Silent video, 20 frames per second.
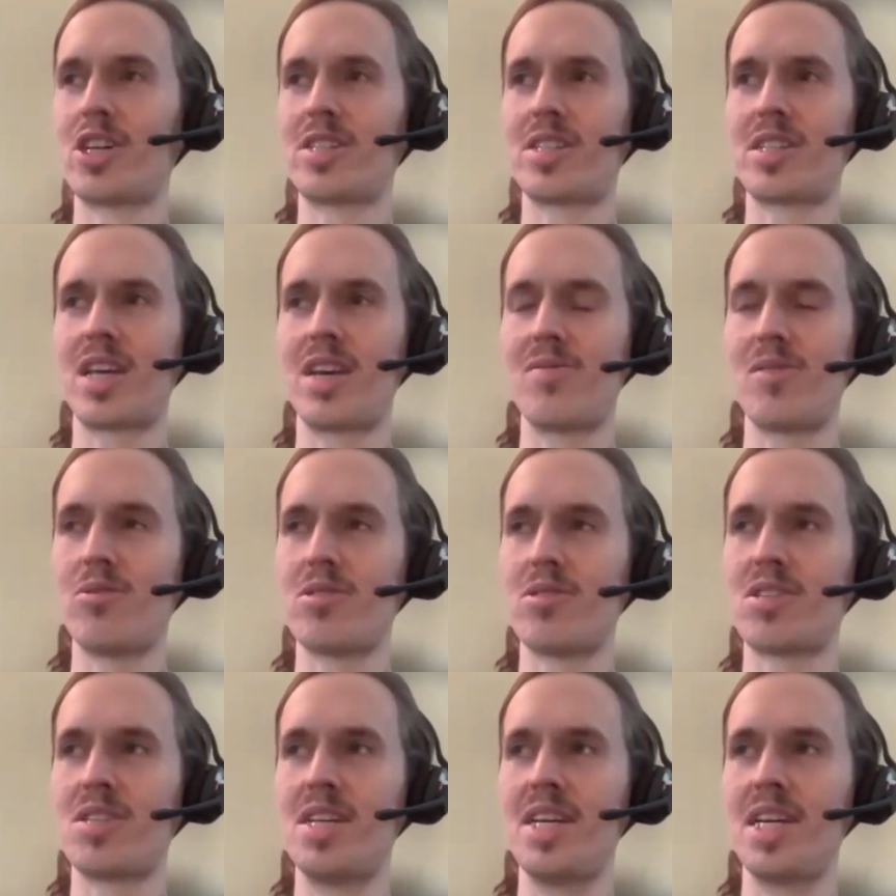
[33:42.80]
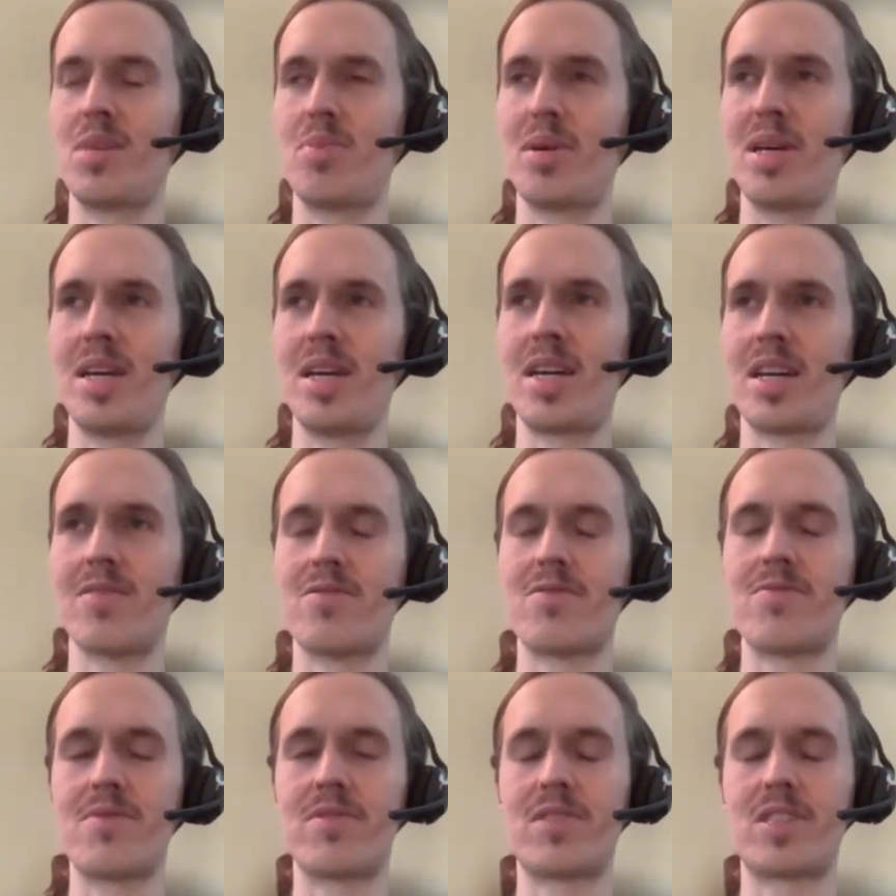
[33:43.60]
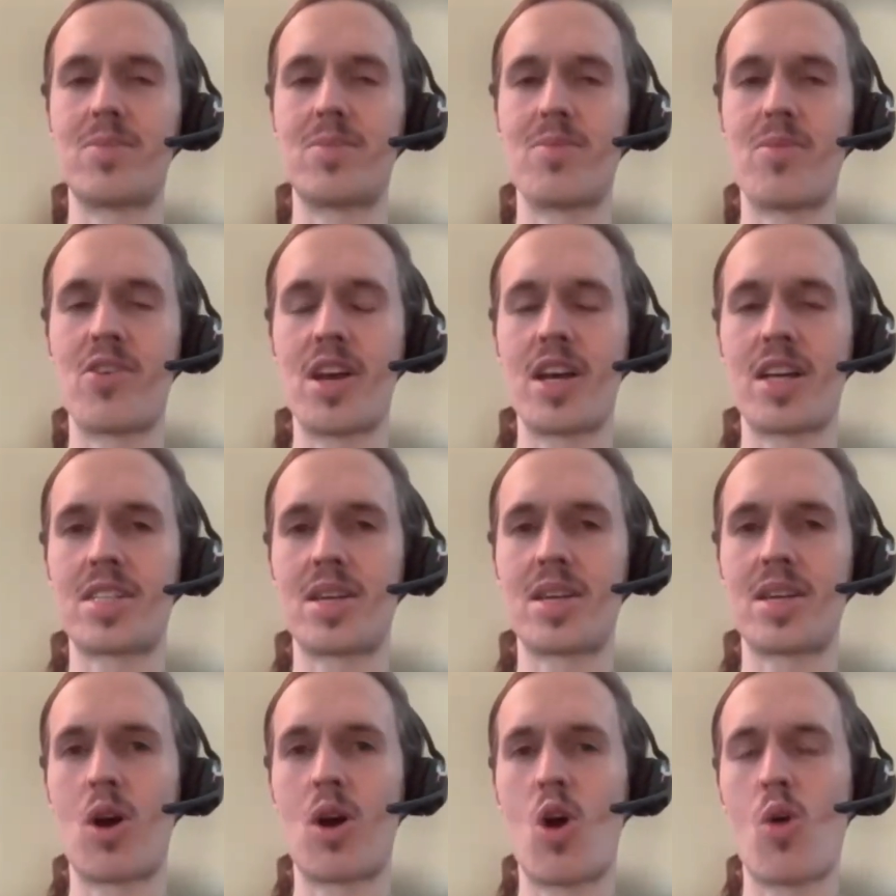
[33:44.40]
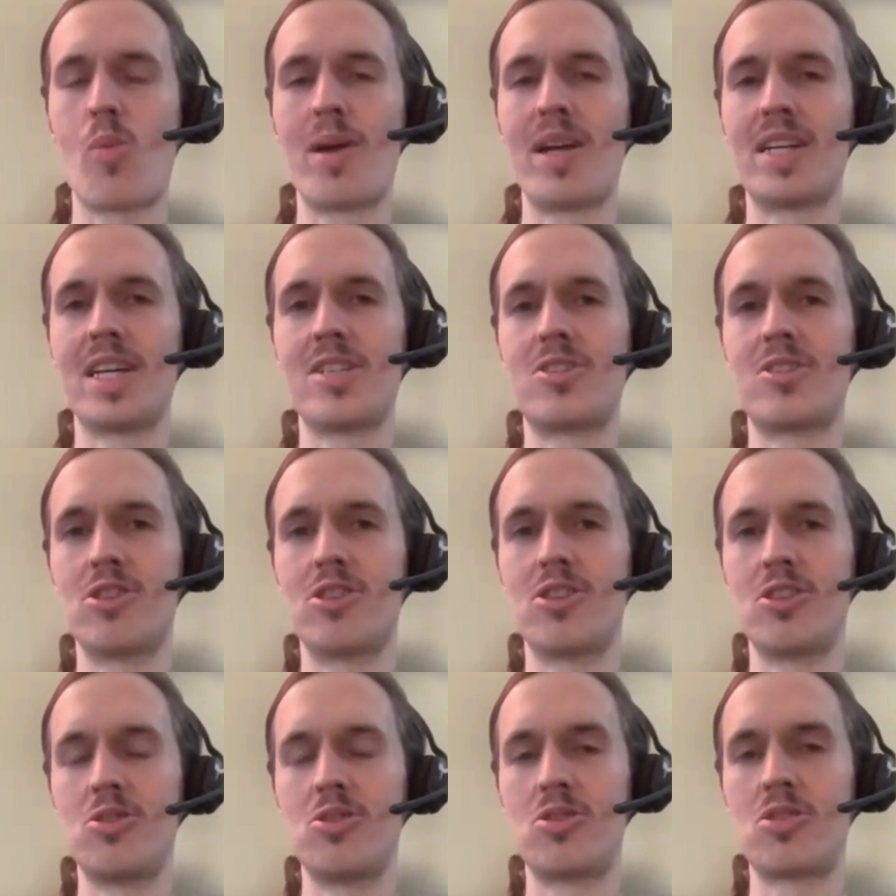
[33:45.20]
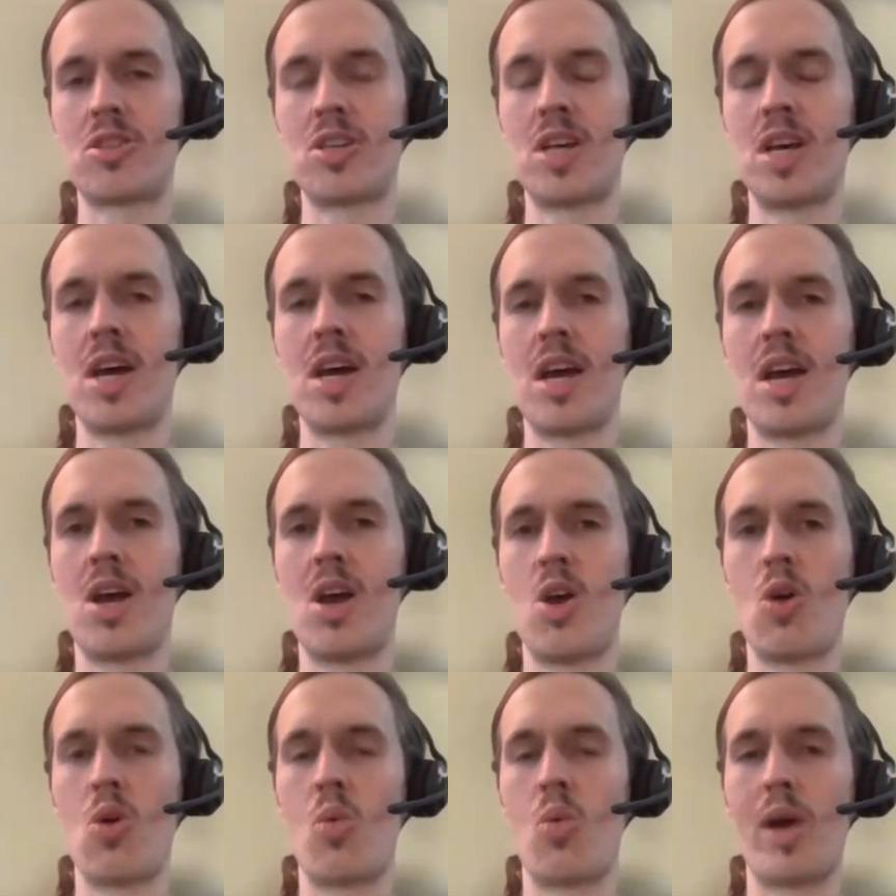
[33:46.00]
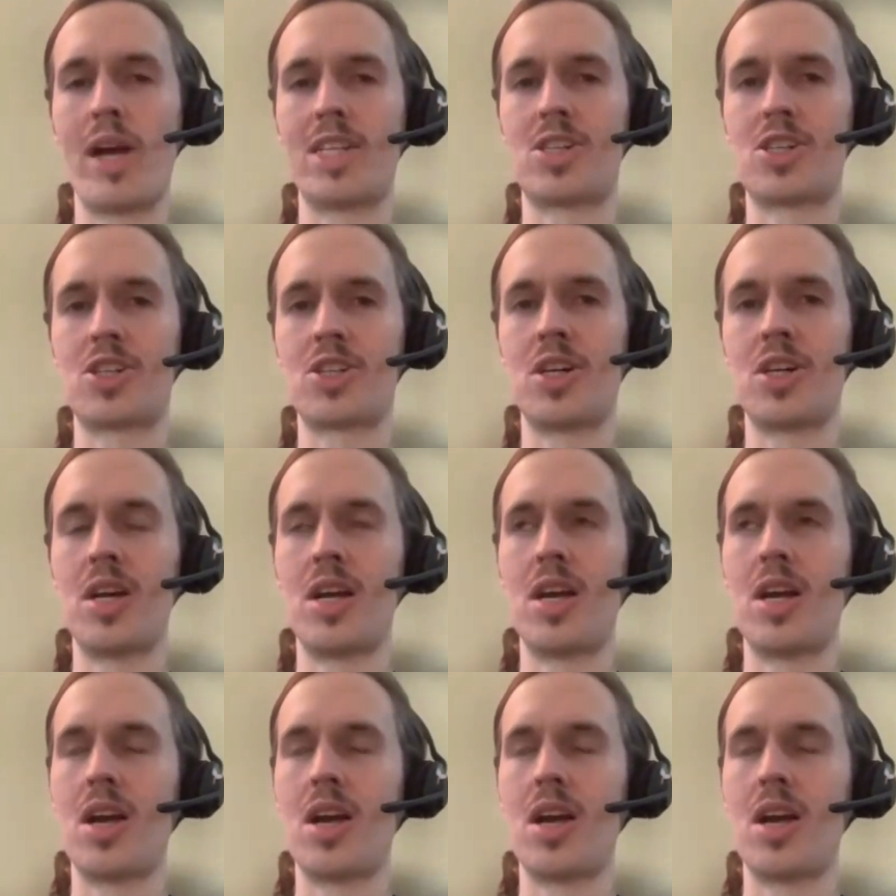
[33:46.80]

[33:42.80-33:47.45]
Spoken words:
Just to give you a sneak peek of some things that we're hoping to introduce, which,